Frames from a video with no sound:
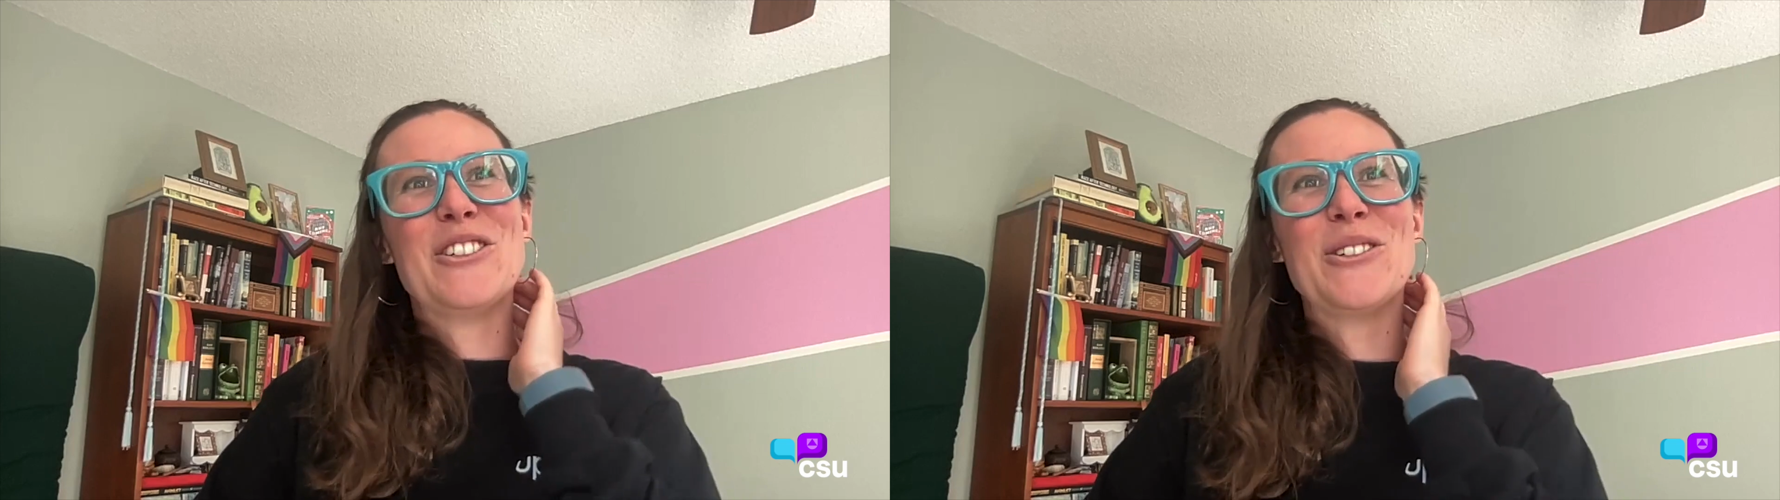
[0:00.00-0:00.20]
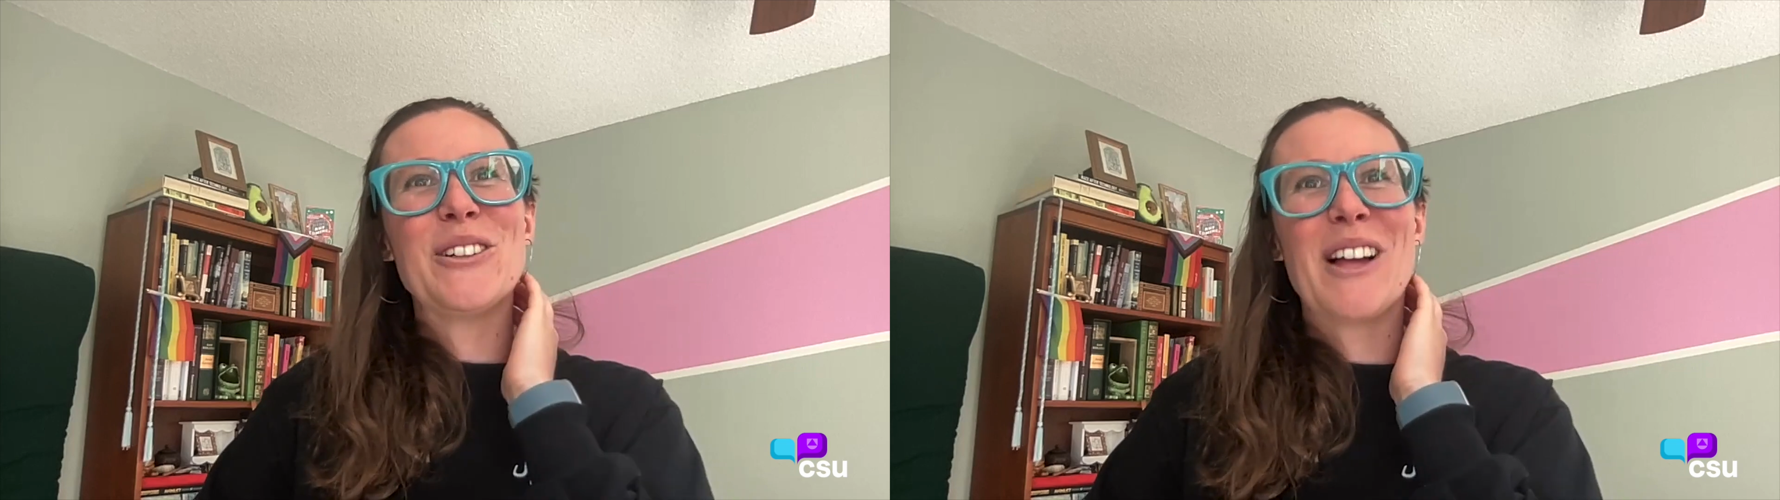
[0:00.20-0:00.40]

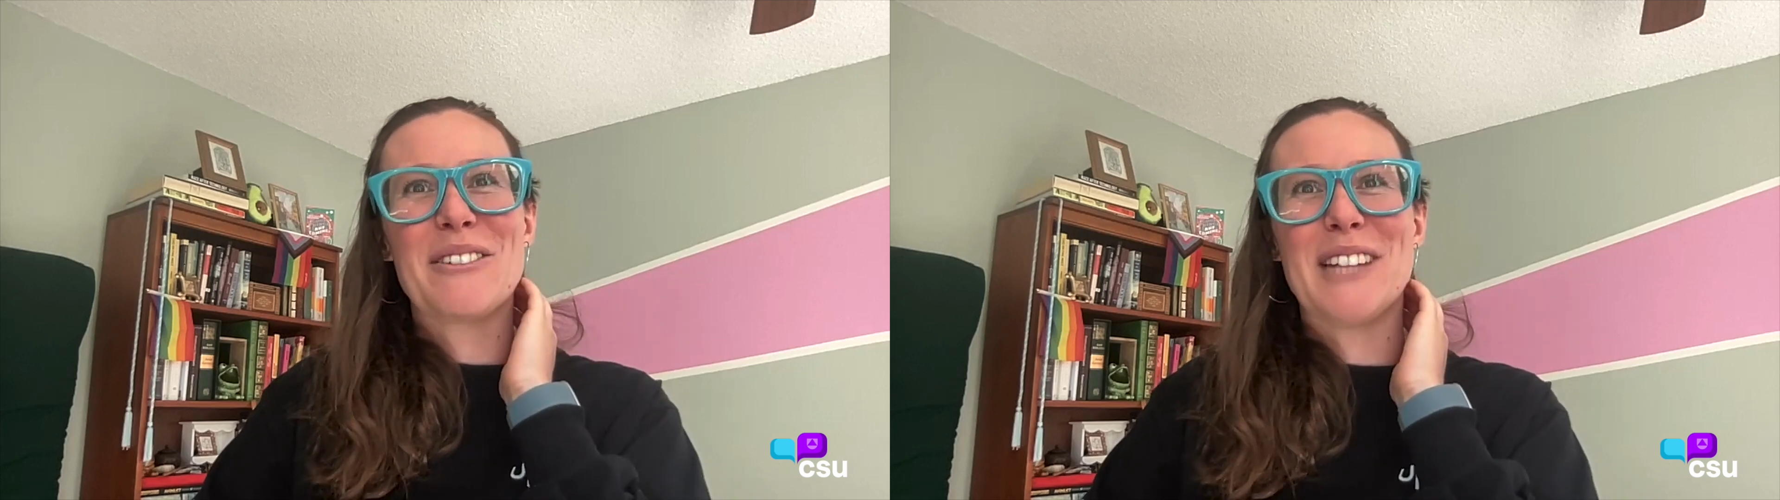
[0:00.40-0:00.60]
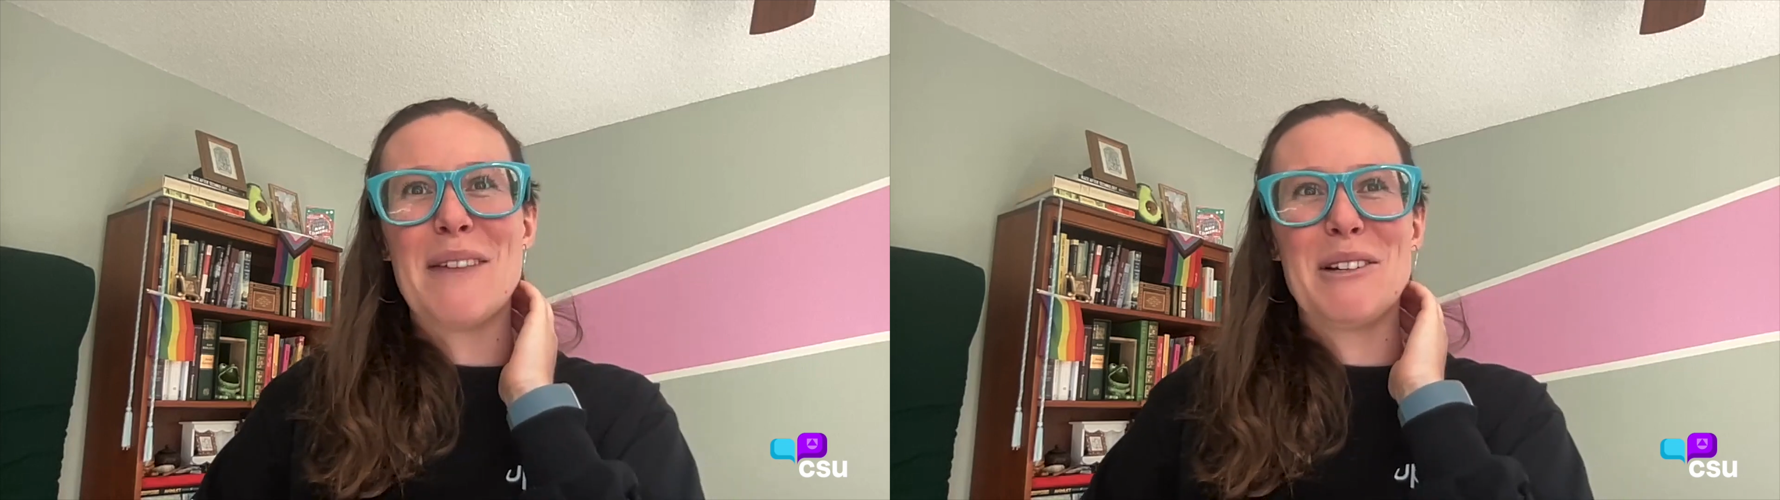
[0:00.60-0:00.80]

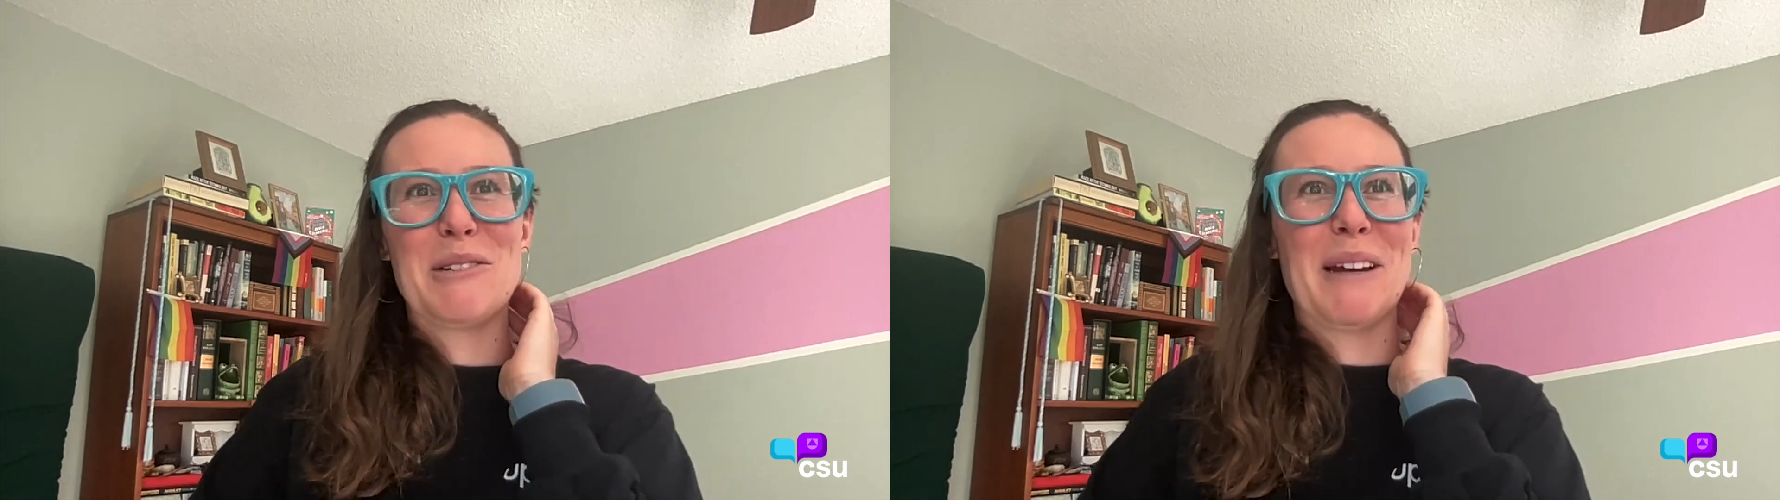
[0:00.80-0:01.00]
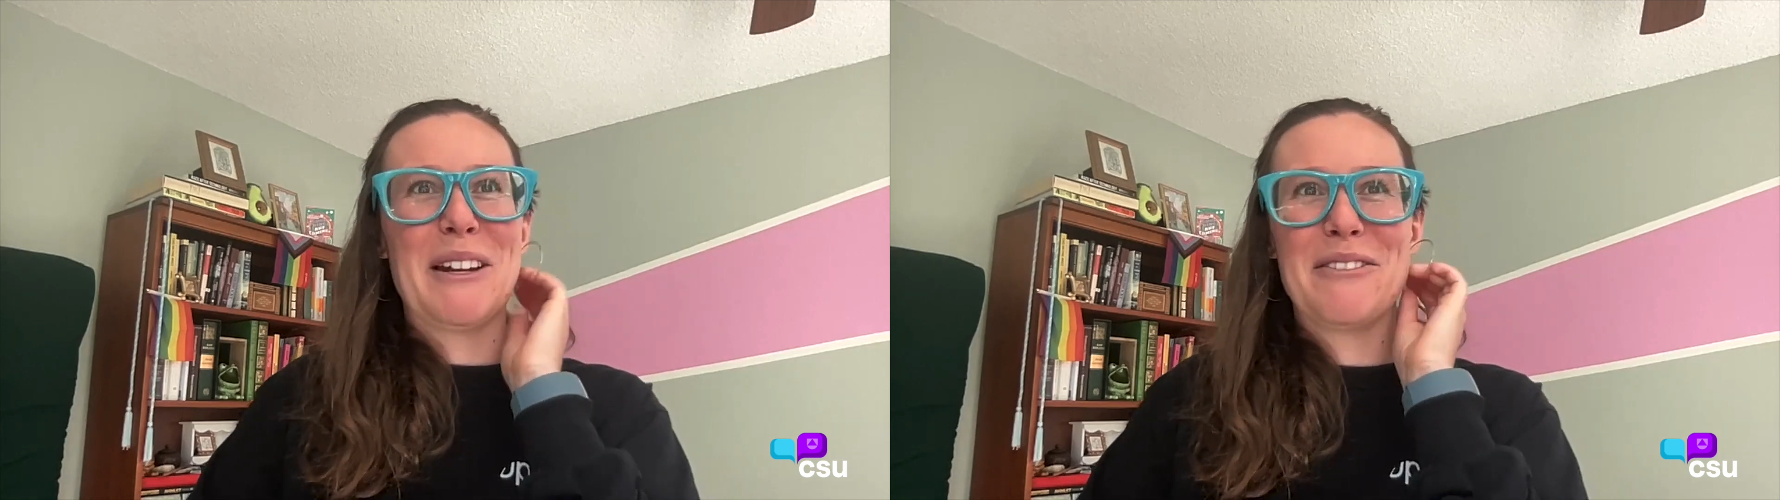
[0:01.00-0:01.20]

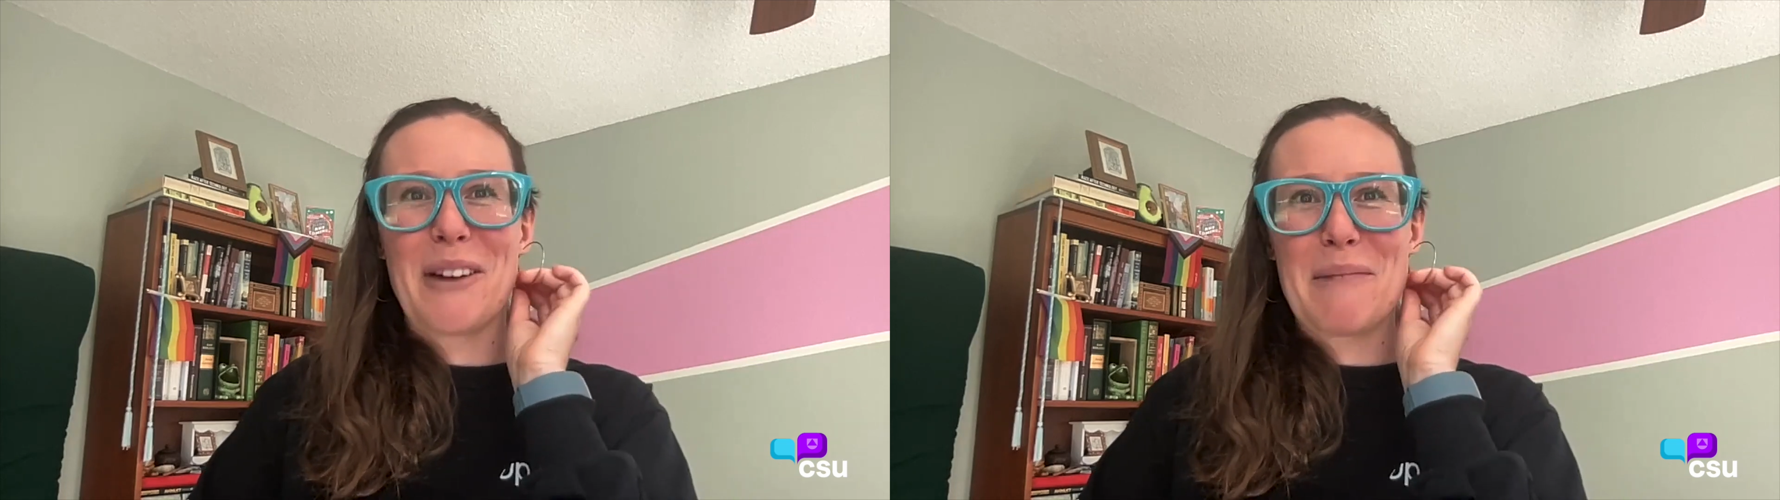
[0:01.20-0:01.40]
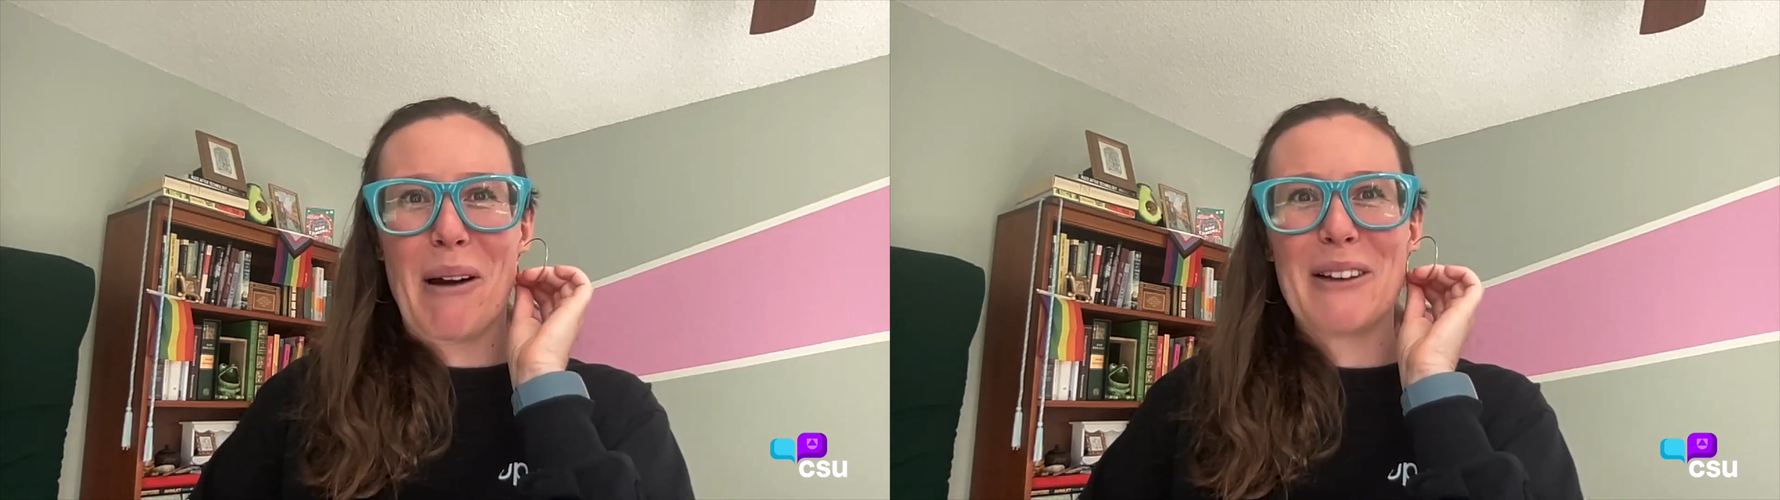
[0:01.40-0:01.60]
But in a
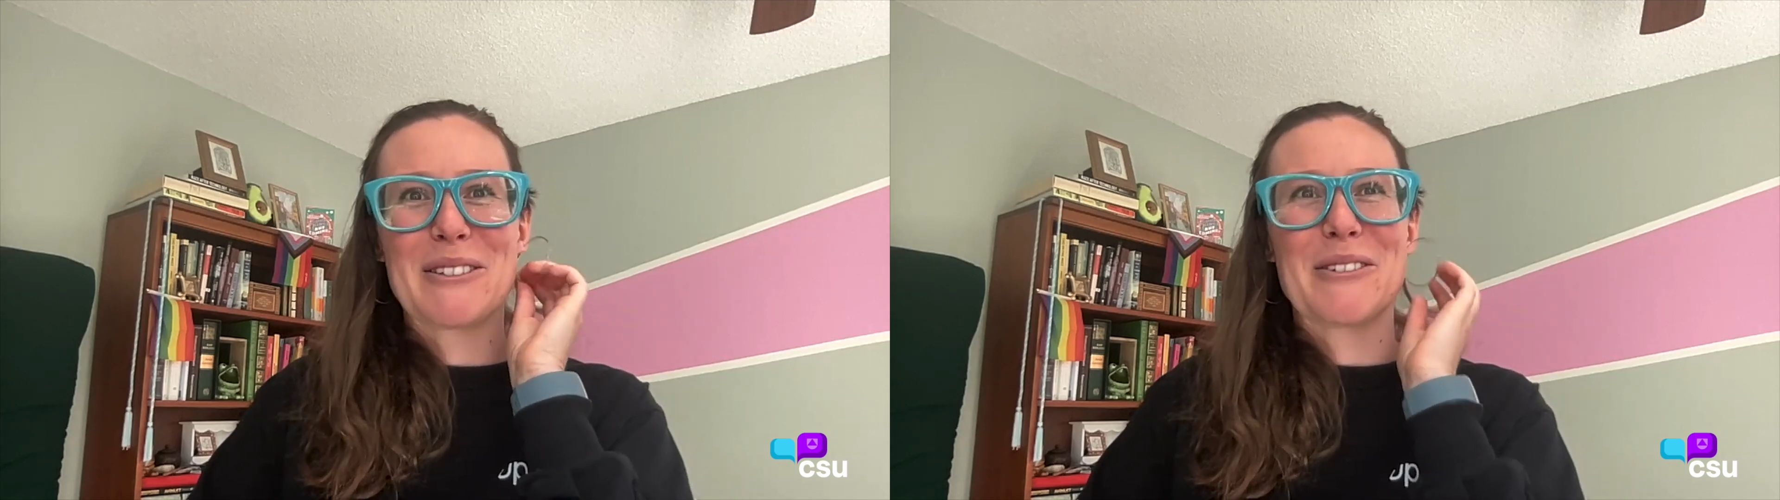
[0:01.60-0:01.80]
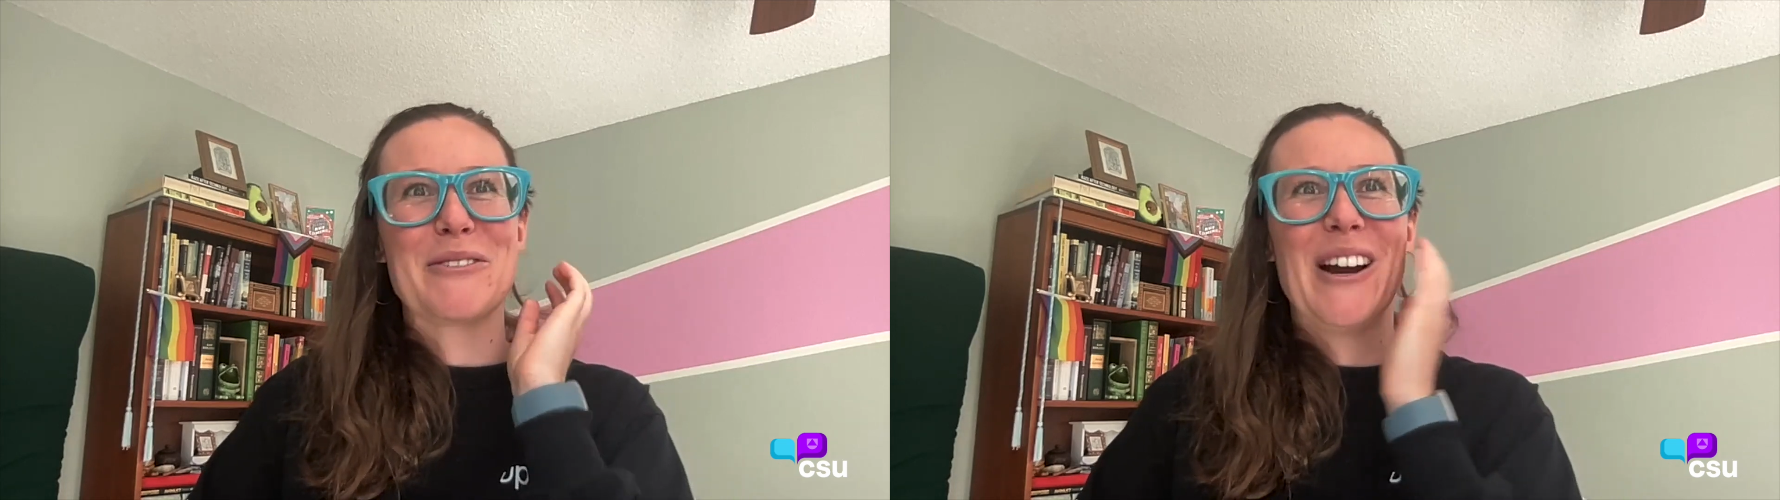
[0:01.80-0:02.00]
very positive